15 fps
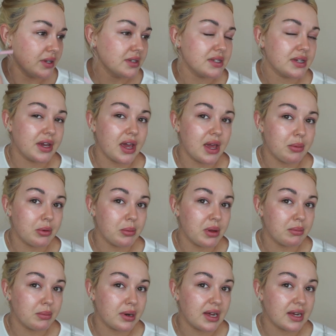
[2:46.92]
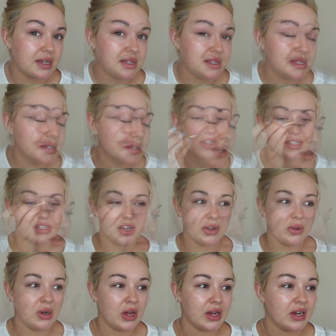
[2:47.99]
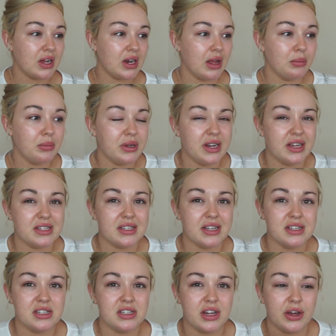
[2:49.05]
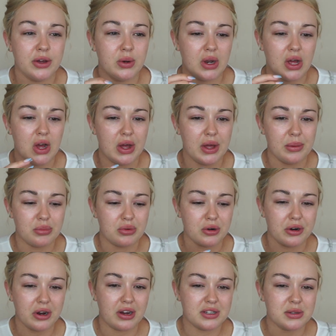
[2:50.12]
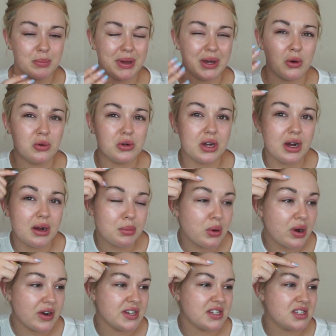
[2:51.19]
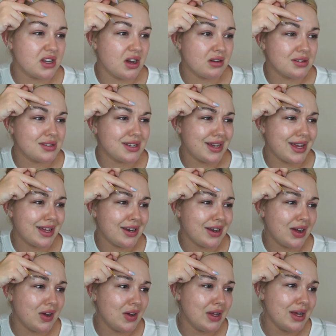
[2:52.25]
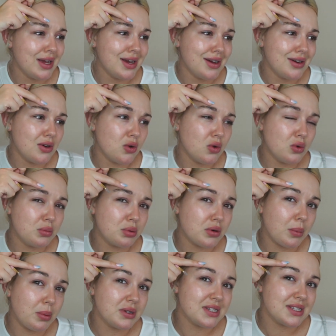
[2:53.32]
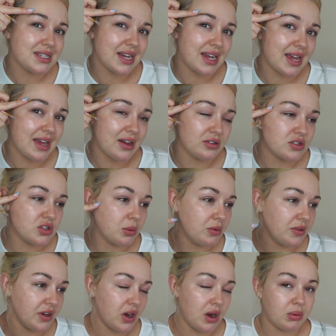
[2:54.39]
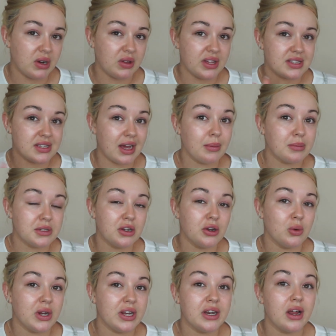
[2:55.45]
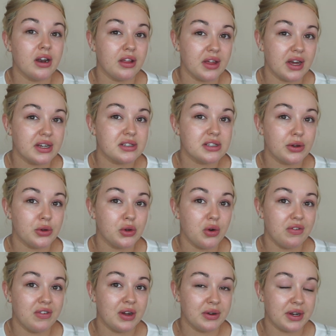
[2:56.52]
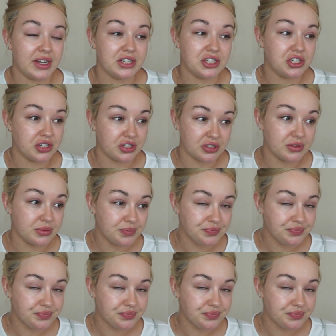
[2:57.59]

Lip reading: to keep them in place. So there's no like clumpiness, there's no like product build up where it starts to get like all proper sticky on top of the eyebrow. There's absolutely none of that. So your foundation,